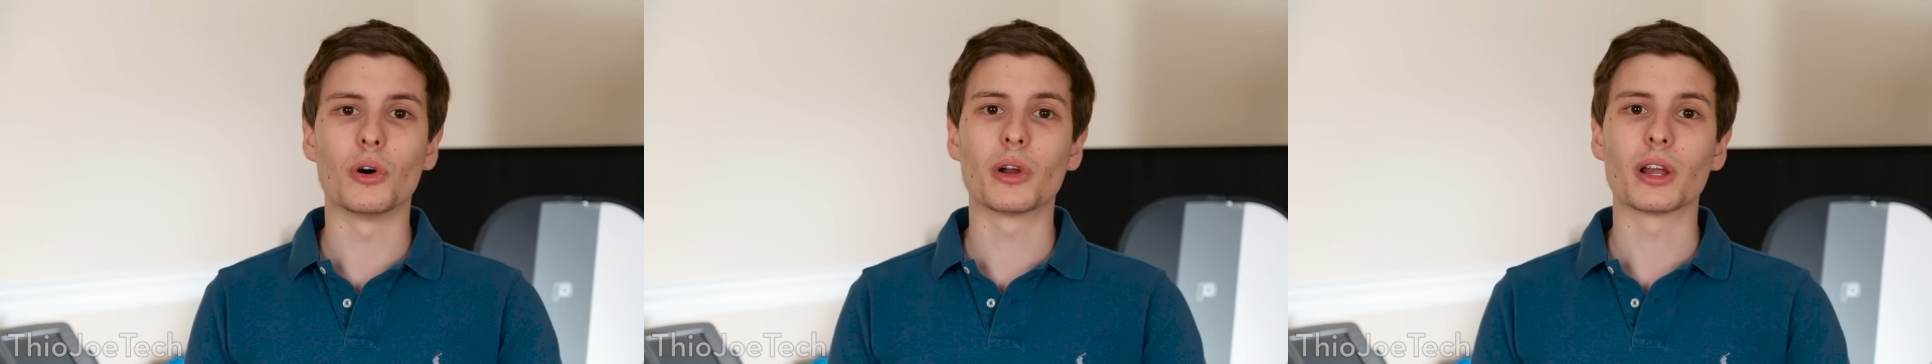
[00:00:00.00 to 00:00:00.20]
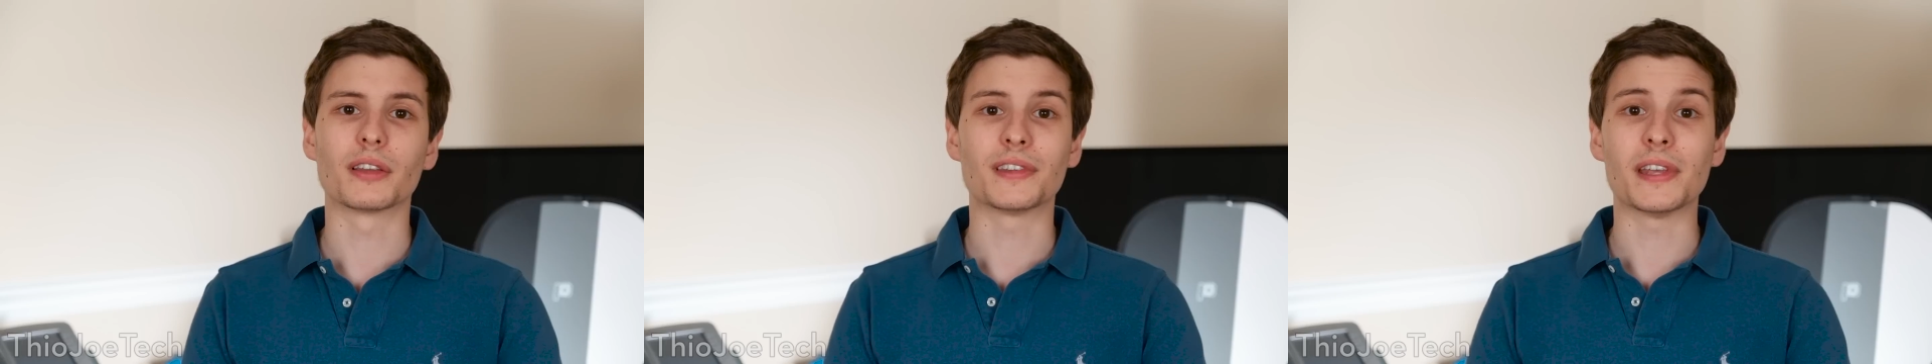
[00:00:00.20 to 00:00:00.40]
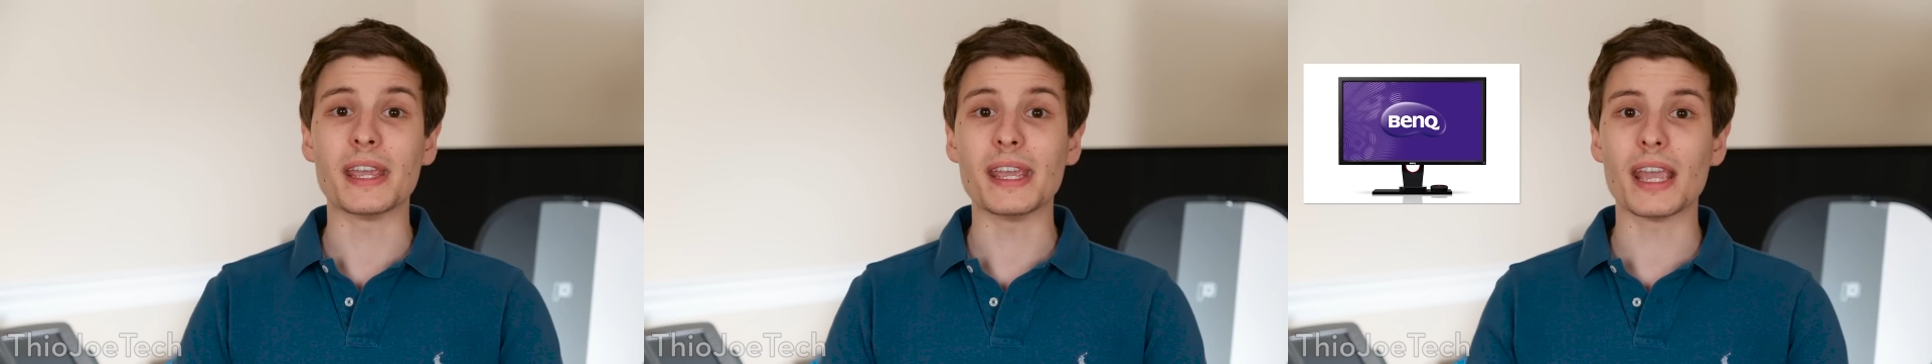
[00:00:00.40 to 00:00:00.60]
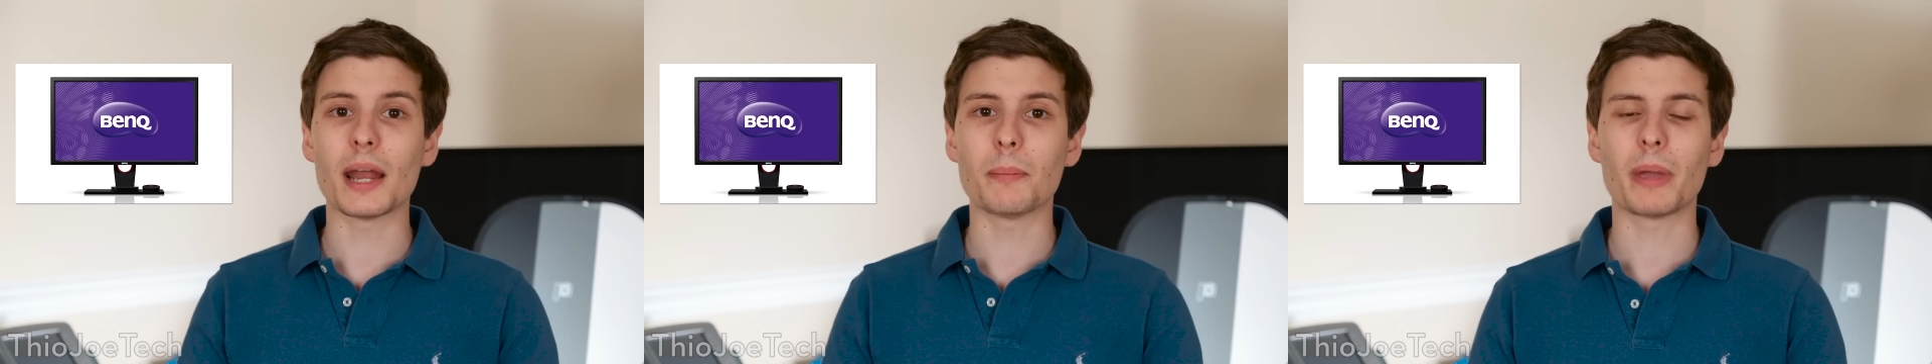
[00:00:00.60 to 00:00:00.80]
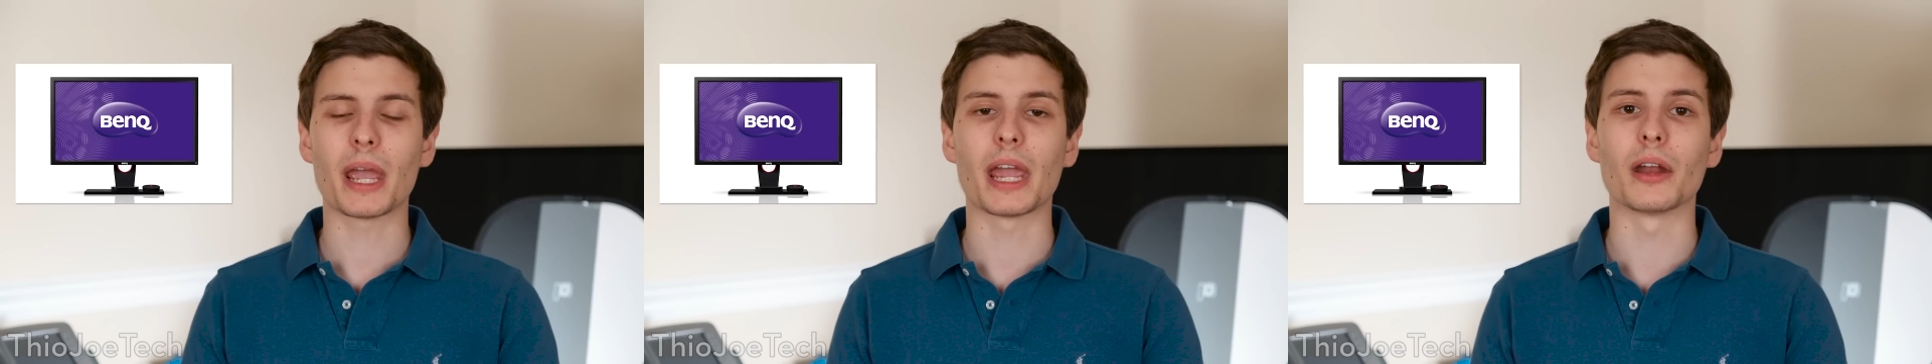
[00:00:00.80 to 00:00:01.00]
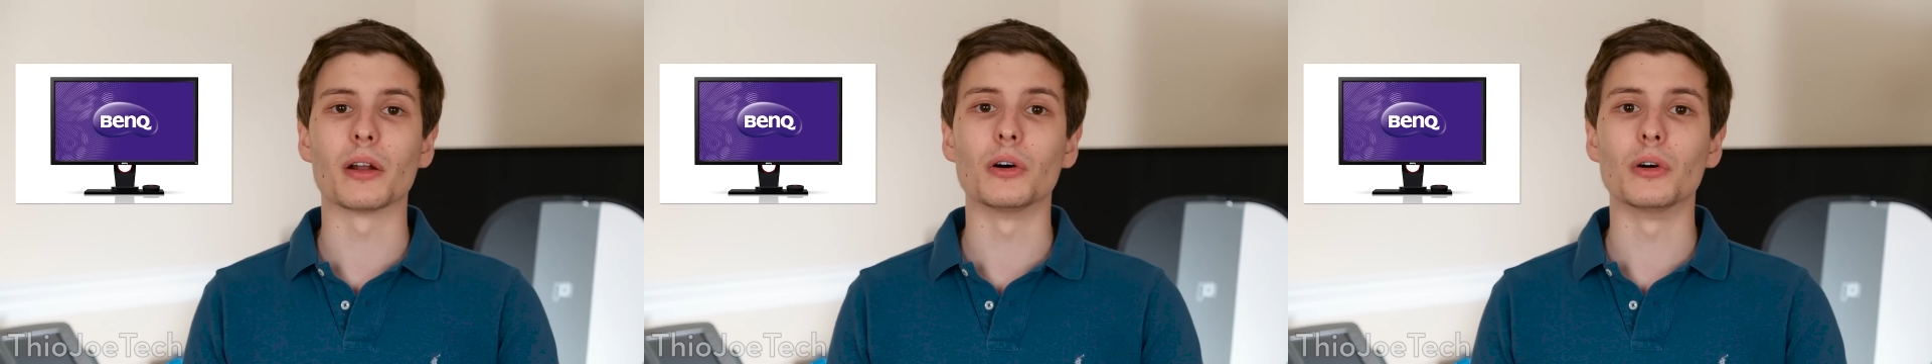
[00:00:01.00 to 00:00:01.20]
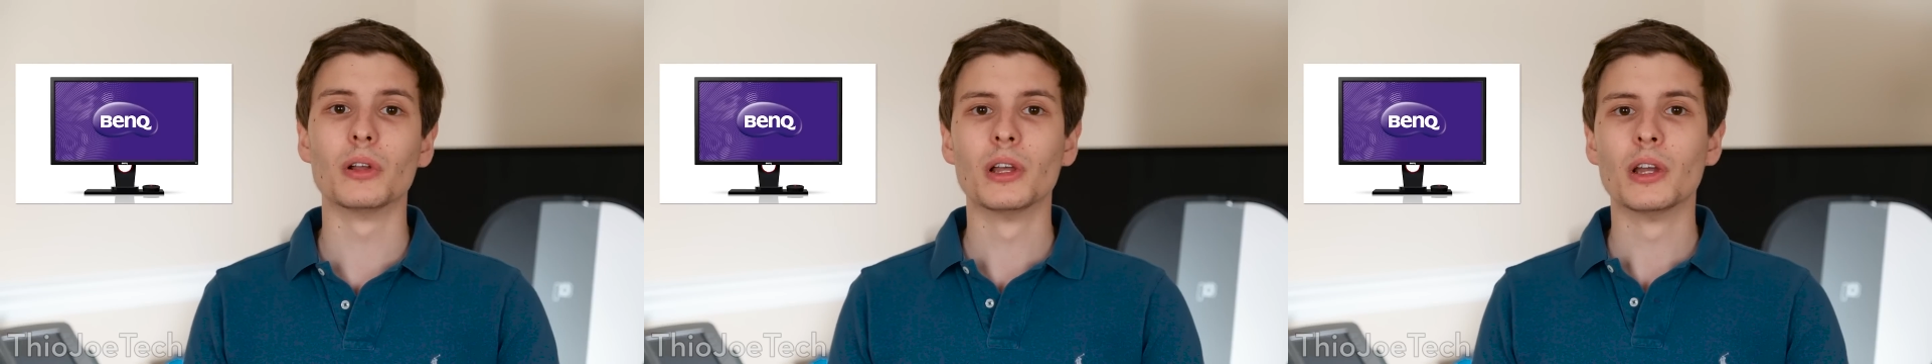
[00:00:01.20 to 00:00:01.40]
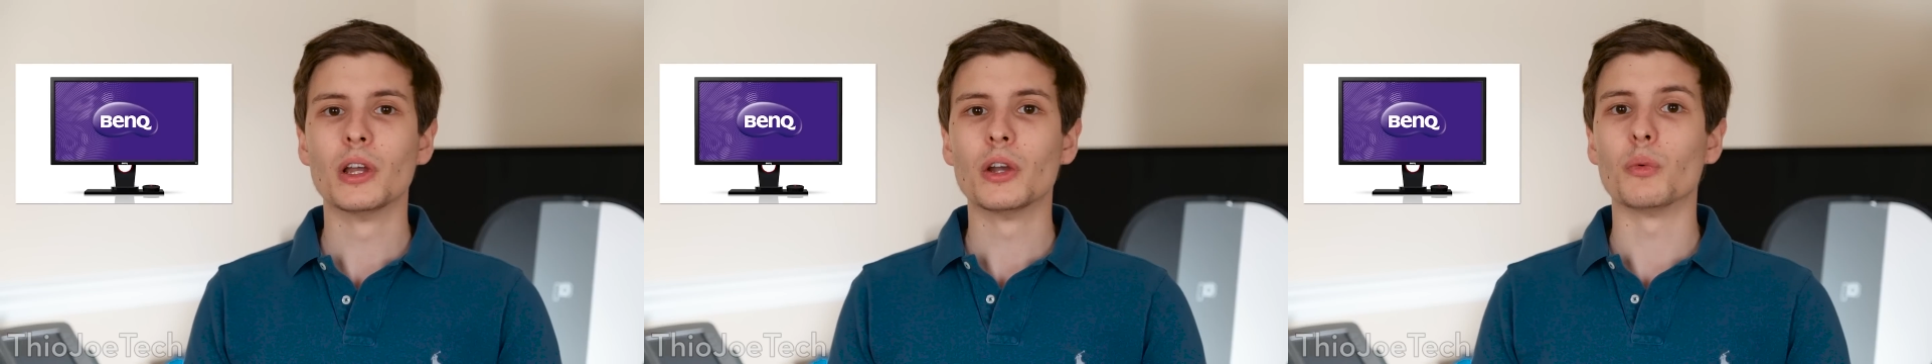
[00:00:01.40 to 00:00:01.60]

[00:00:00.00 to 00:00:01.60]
on a TN panel,